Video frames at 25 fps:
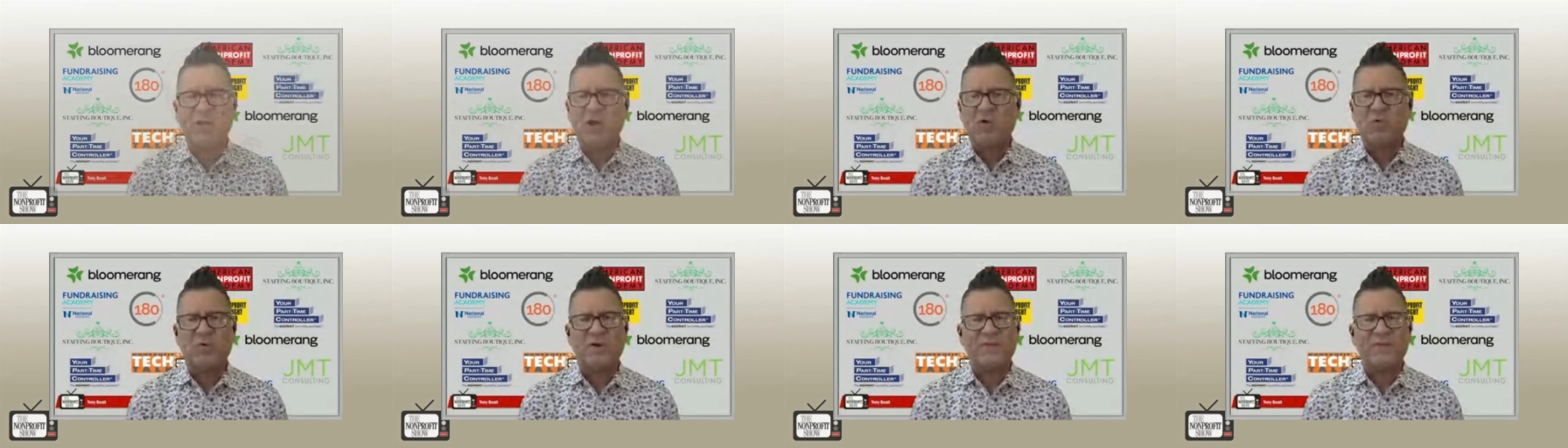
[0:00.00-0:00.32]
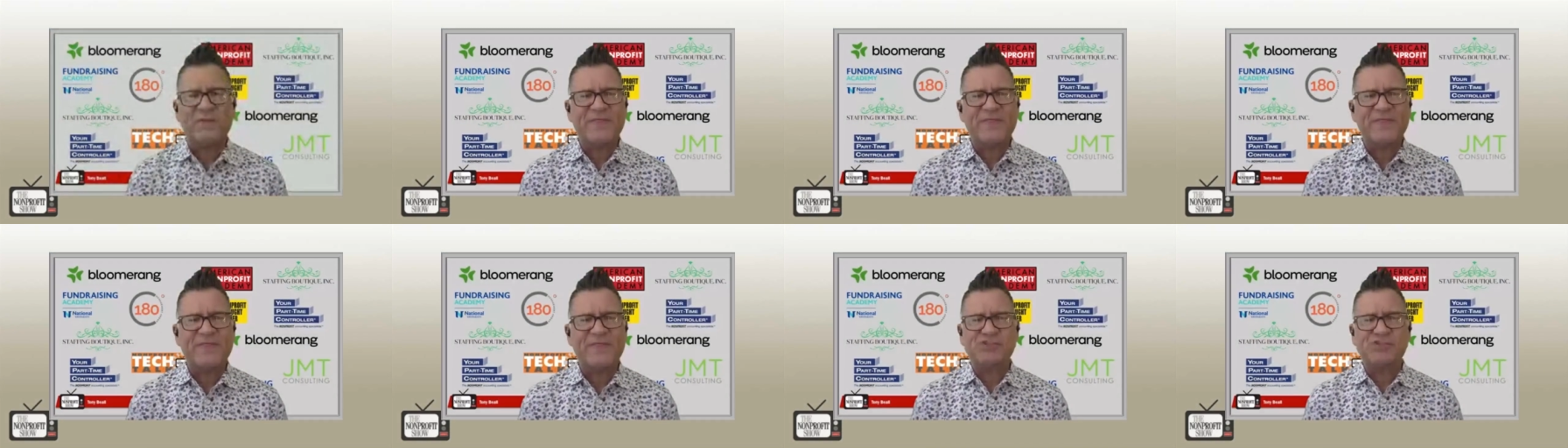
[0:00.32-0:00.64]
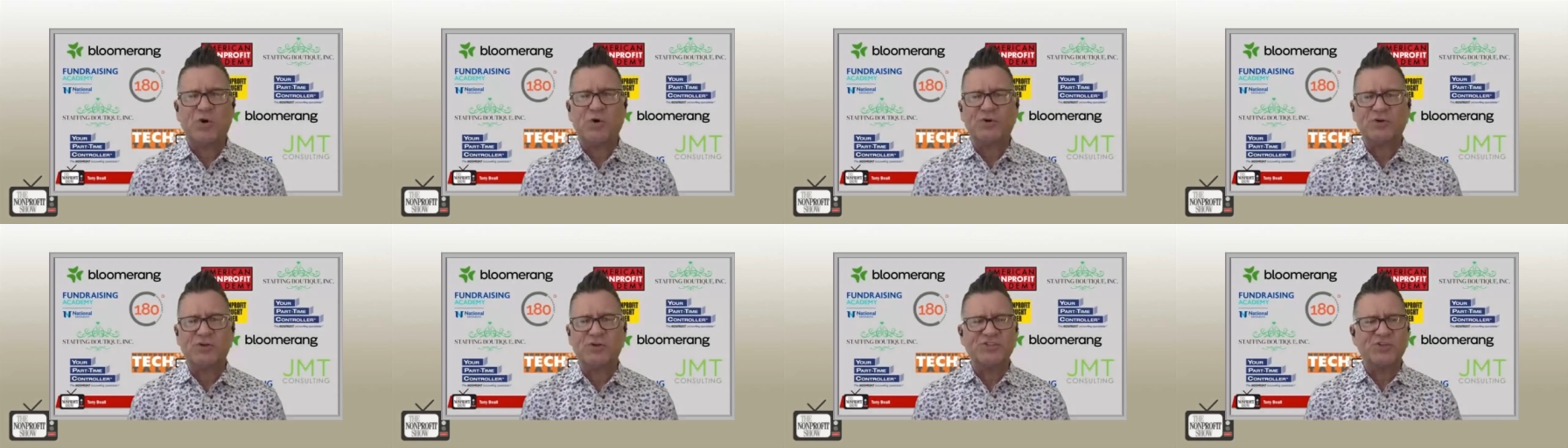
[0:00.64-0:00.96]
with that
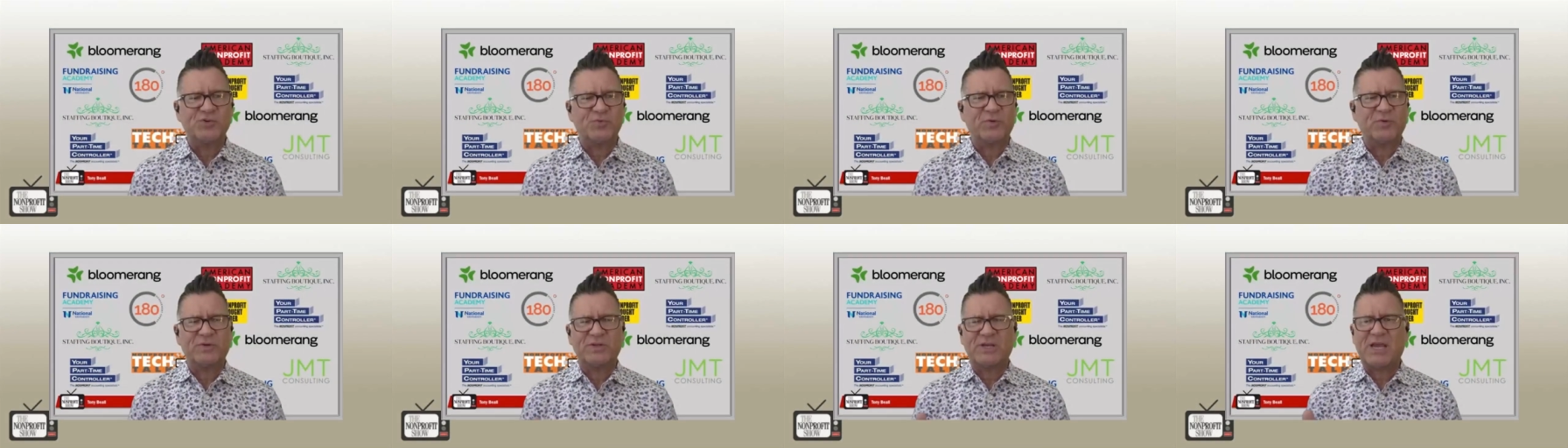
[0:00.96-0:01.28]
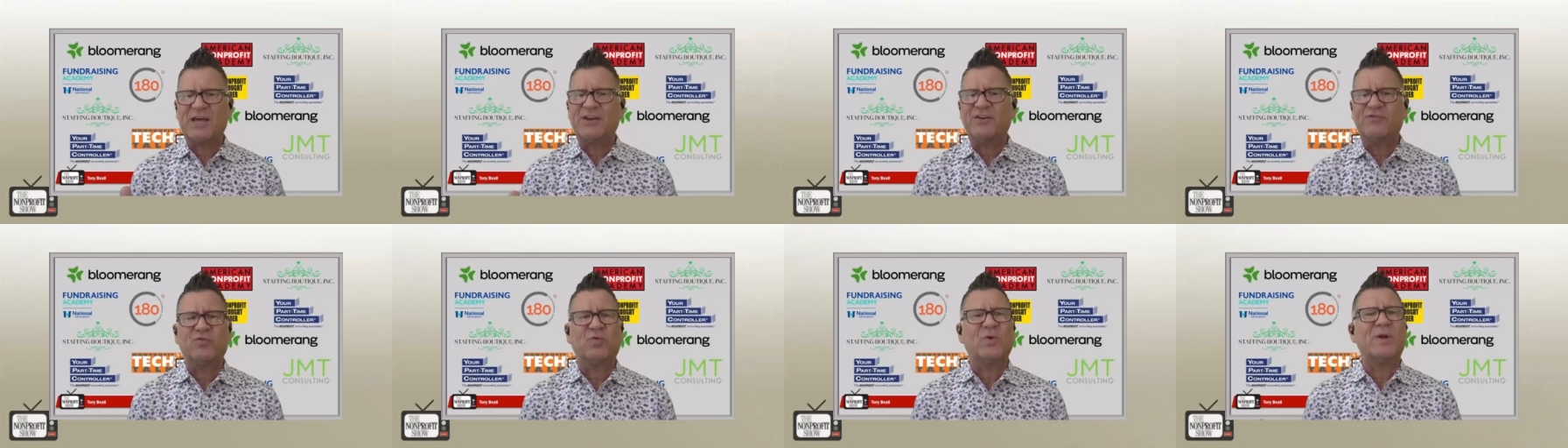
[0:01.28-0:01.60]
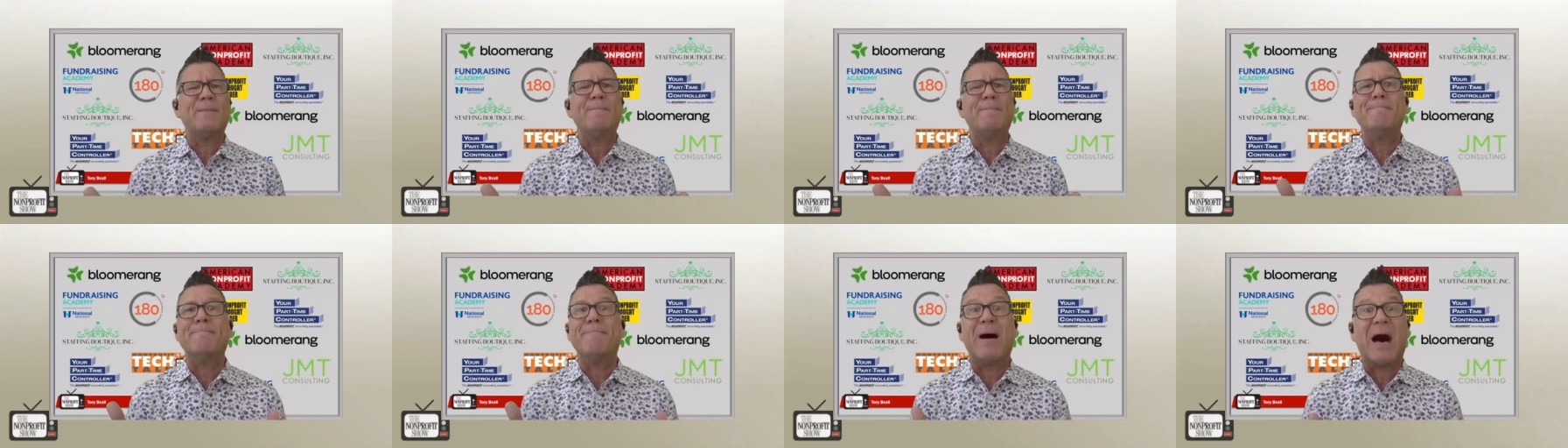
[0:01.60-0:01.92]
donor to kind of
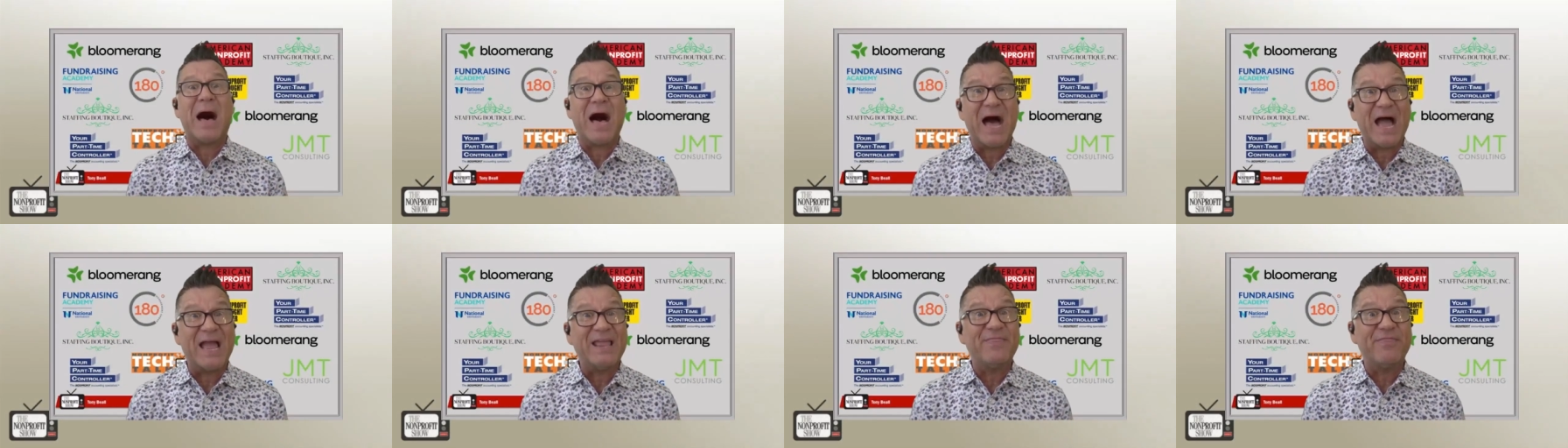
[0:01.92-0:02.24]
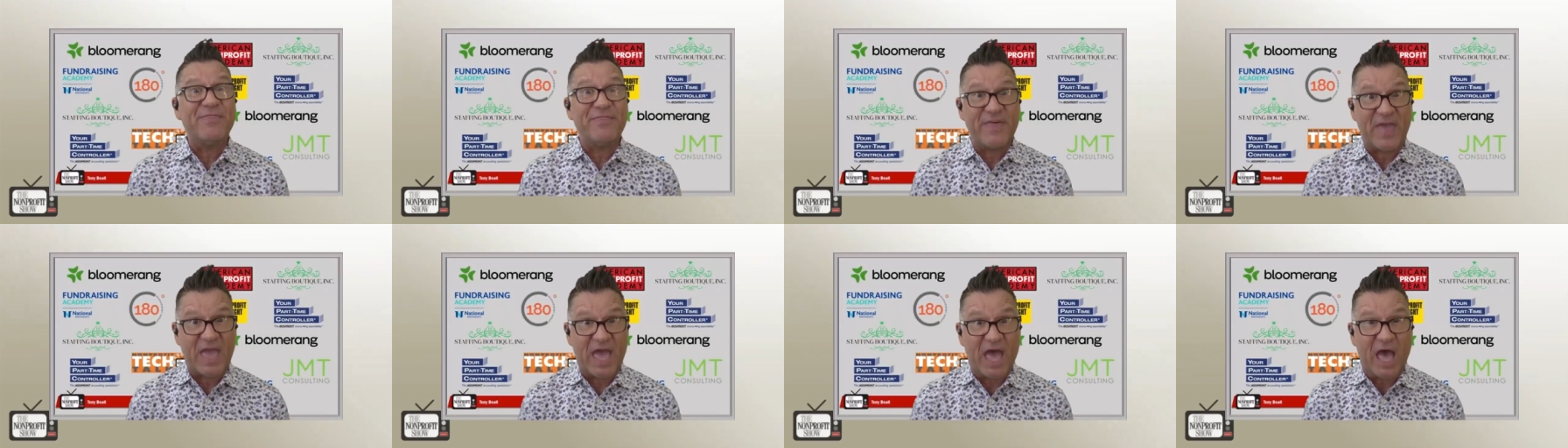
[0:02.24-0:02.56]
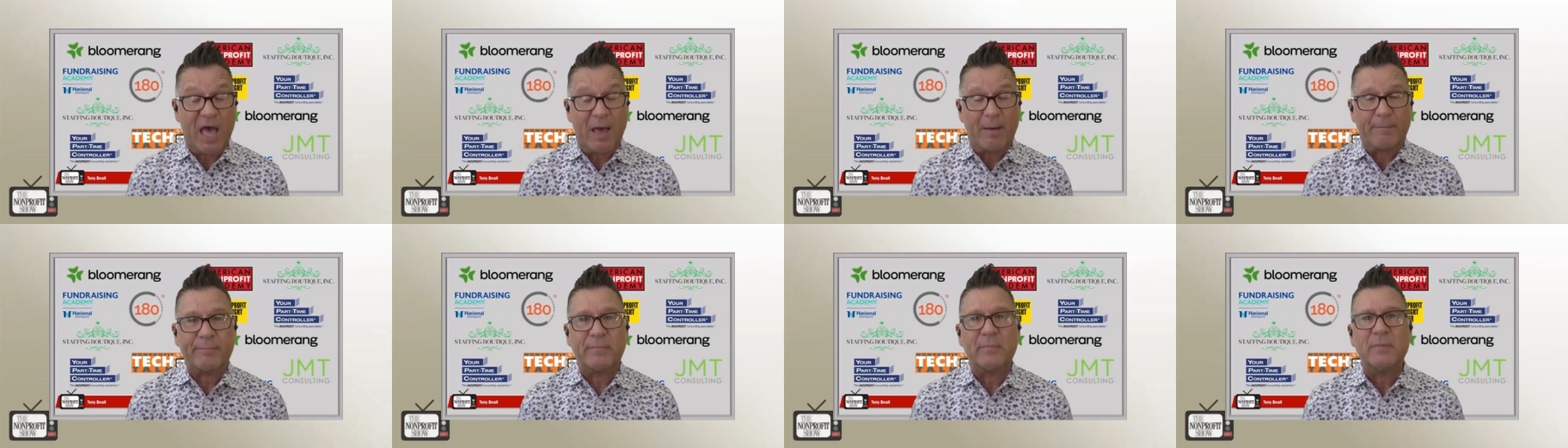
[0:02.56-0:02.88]
remind
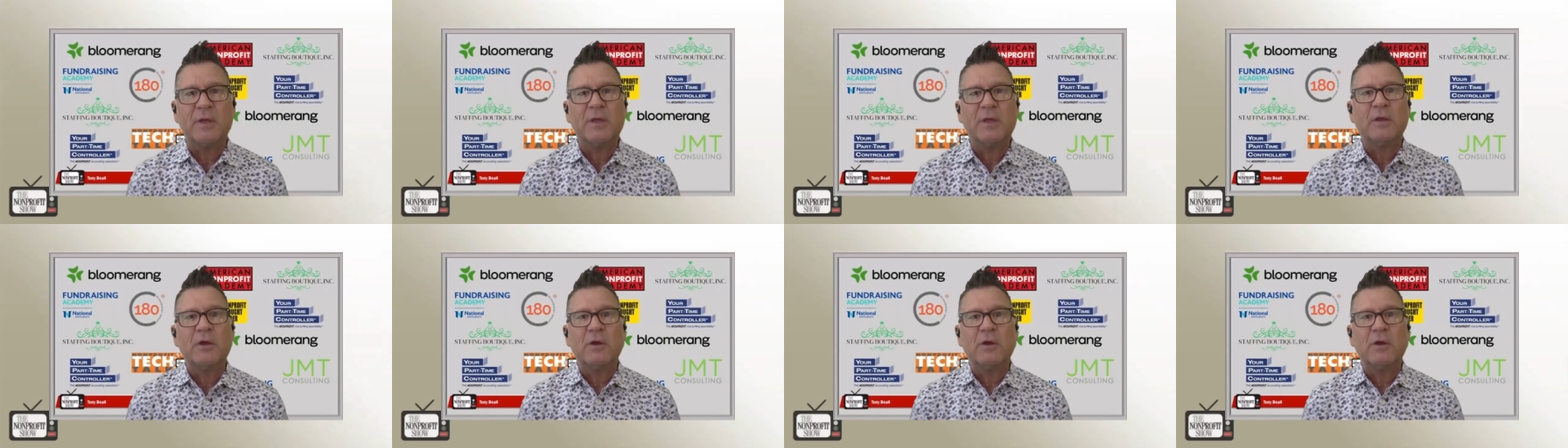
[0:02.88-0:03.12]
them